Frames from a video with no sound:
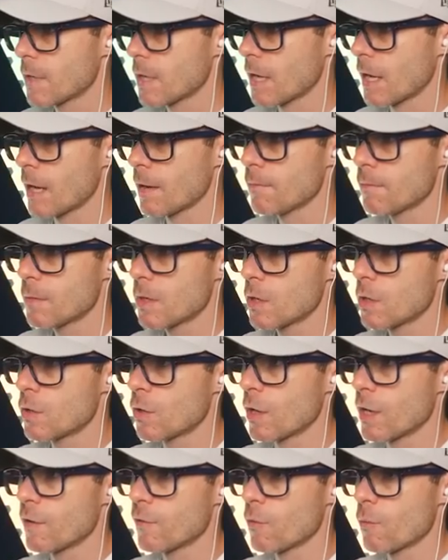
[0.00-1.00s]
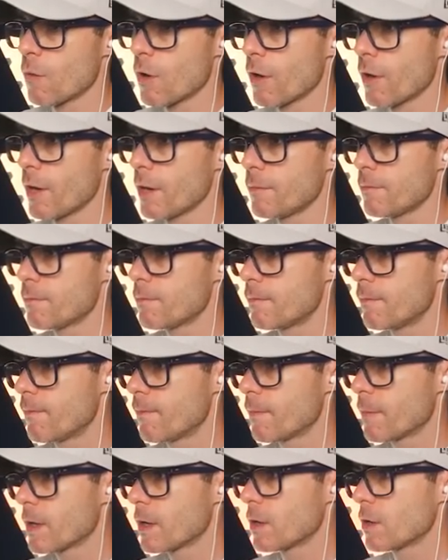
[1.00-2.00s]
Okay, not even worried.
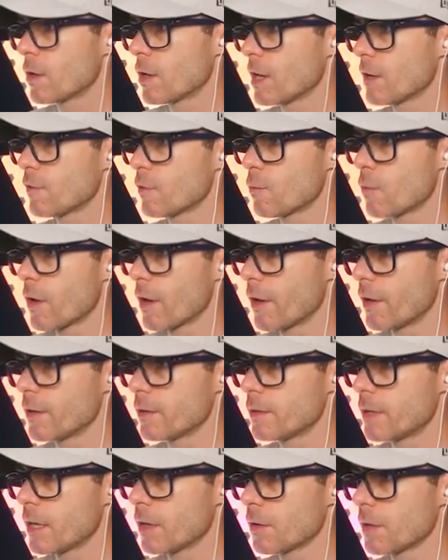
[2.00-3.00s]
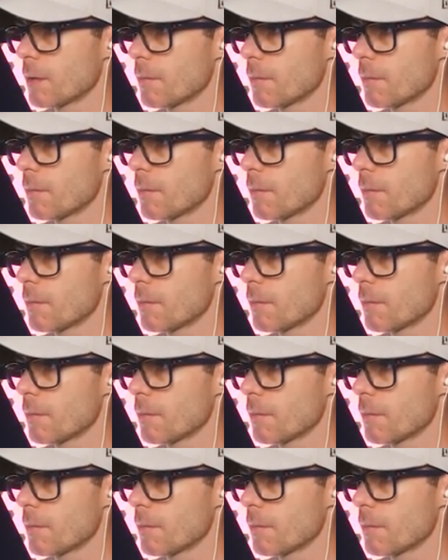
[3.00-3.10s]
Not even worried. Killed